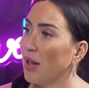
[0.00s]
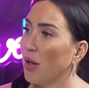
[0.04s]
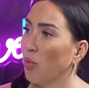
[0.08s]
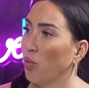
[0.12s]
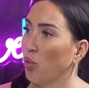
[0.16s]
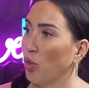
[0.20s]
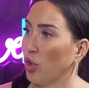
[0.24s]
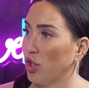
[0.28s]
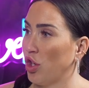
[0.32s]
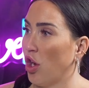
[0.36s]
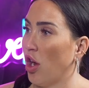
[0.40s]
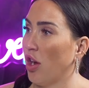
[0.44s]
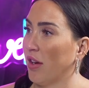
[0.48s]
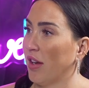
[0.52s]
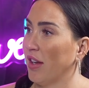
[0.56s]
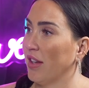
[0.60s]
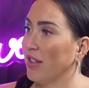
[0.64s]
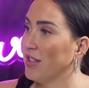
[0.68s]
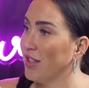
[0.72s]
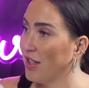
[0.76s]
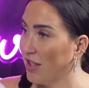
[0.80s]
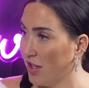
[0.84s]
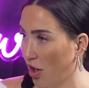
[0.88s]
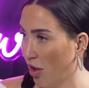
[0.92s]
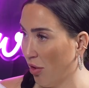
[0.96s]
we're talking
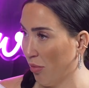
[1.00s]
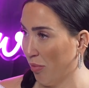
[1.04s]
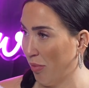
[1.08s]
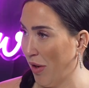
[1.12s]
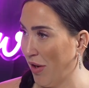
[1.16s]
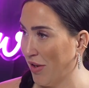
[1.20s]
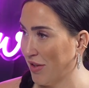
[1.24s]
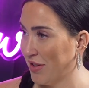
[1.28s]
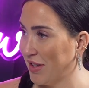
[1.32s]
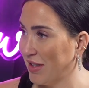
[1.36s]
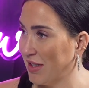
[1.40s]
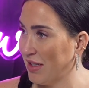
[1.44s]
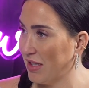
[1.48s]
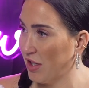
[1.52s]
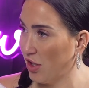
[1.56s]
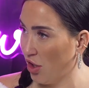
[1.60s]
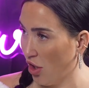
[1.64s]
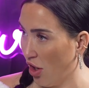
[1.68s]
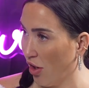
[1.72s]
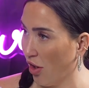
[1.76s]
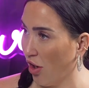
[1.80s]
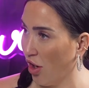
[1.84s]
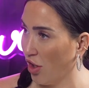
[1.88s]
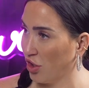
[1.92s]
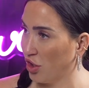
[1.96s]
to young bosses,
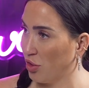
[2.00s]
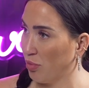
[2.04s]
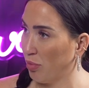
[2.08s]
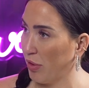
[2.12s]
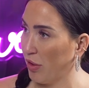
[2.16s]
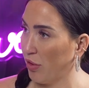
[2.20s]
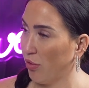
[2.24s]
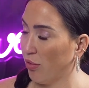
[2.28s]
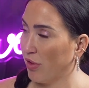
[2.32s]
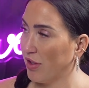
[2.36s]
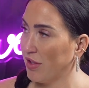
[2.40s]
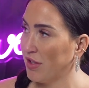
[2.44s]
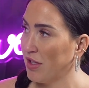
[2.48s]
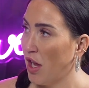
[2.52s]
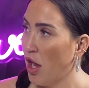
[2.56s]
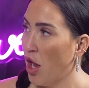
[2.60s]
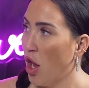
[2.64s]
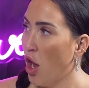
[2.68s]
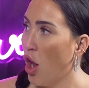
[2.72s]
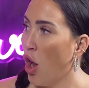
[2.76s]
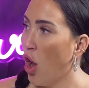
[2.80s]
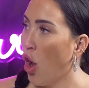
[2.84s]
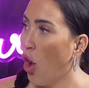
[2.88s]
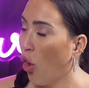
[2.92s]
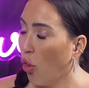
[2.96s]
young entrepreneurs,
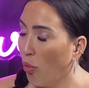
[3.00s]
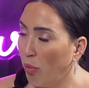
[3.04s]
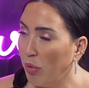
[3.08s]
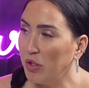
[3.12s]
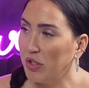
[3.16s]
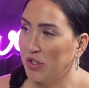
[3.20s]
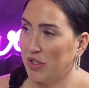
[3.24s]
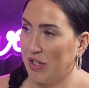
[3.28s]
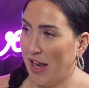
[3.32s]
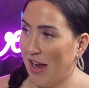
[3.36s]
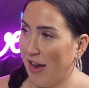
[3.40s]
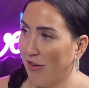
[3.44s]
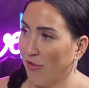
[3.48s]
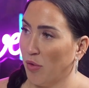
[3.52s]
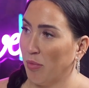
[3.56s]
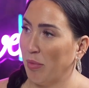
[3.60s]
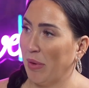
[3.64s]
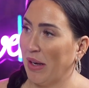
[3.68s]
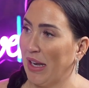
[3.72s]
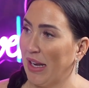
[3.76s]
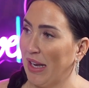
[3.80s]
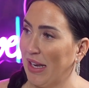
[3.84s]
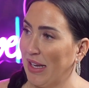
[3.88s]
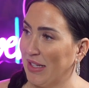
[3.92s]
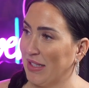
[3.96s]
almost
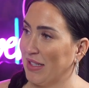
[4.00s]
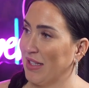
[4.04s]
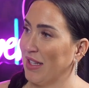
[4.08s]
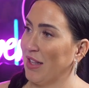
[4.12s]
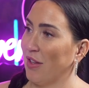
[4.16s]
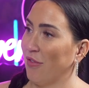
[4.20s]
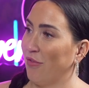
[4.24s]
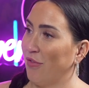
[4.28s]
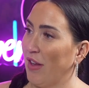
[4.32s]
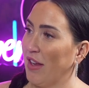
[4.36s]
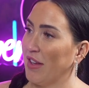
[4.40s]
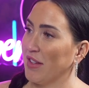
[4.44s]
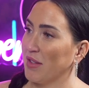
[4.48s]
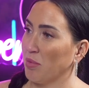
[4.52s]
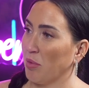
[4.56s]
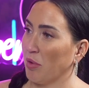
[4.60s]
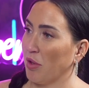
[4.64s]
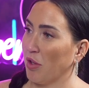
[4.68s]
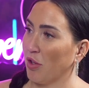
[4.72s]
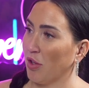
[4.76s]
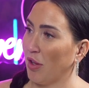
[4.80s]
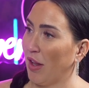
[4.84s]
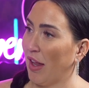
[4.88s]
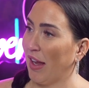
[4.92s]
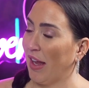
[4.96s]
everybody is in the phase where
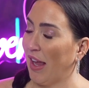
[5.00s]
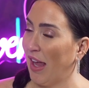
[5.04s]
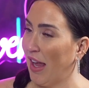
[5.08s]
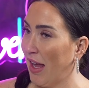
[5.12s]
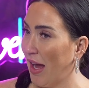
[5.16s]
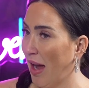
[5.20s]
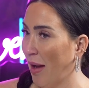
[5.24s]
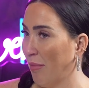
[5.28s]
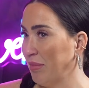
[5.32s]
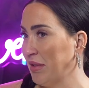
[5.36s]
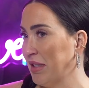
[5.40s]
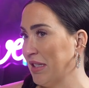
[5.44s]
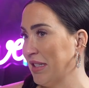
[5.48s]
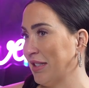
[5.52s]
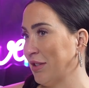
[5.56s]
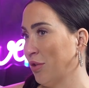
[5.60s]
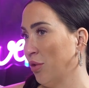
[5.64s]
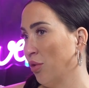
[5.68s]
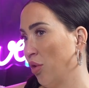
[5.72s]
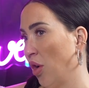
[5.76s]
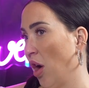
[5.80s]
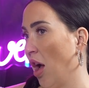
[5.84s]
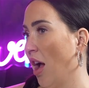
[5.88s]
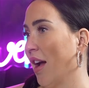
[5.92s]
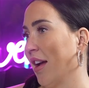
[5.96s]
they're like, hey, I'm
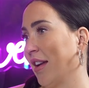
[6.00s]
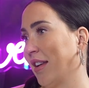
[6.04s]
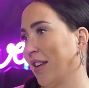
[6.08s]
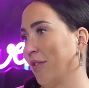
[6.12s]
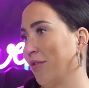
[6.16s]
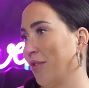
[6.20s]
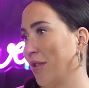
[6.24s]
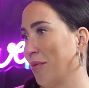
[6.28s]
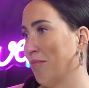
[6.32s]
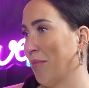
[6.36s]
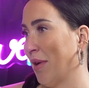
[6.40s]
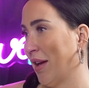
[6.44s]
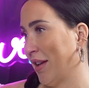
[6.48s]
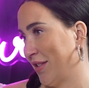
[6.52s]
still kind of in my